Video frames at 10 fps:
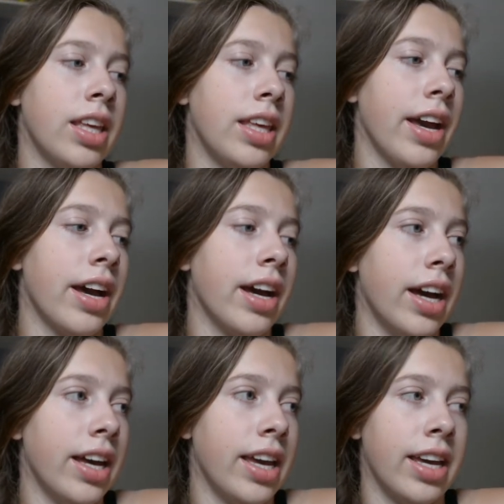
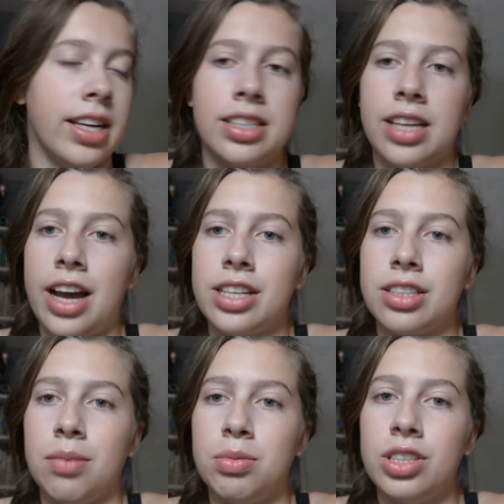Yeah, and I
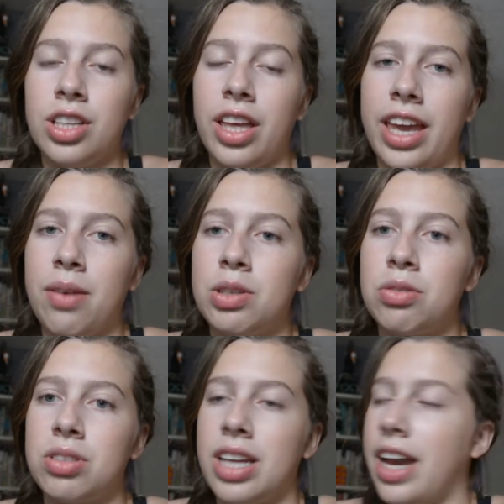slept until 8, which
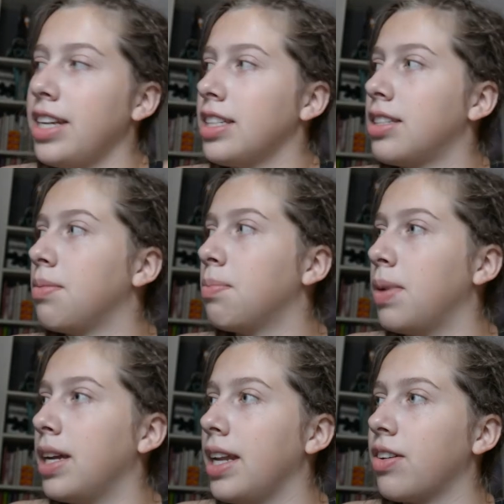was nice,
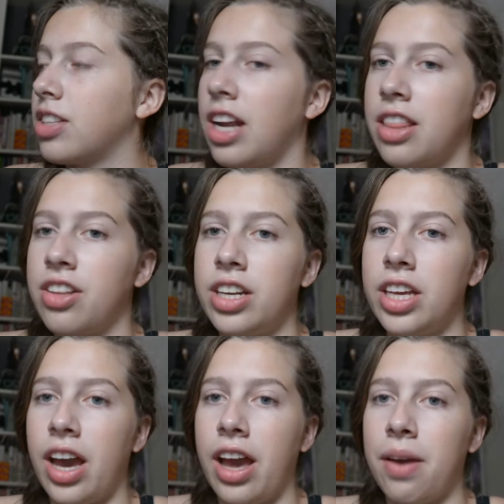but now it's
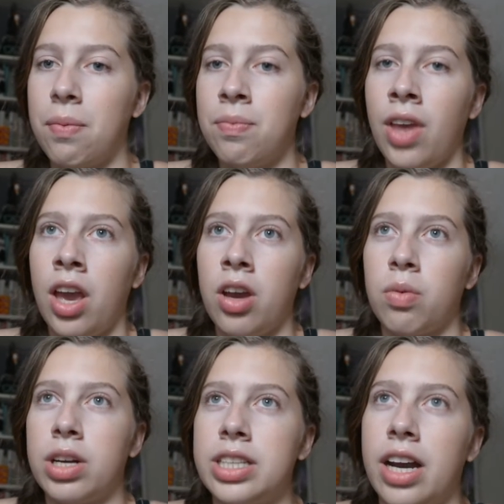9:30. I
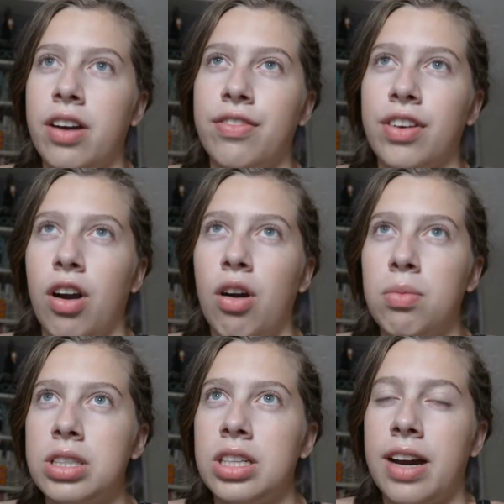worked out for
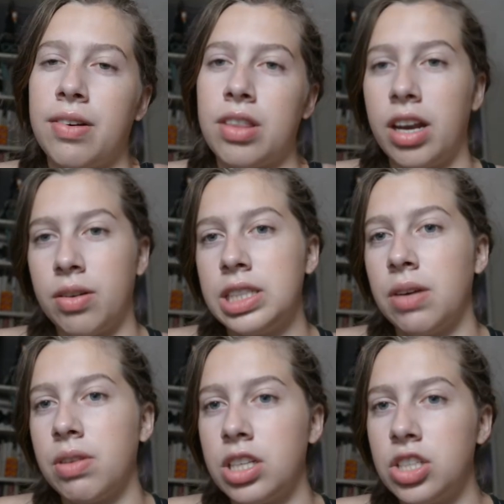almost an hour, then I was
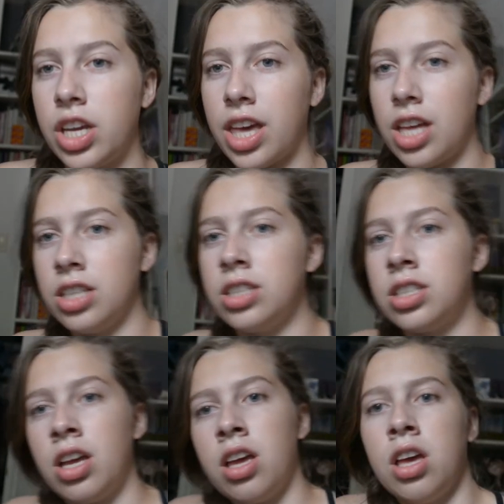out with the chickens.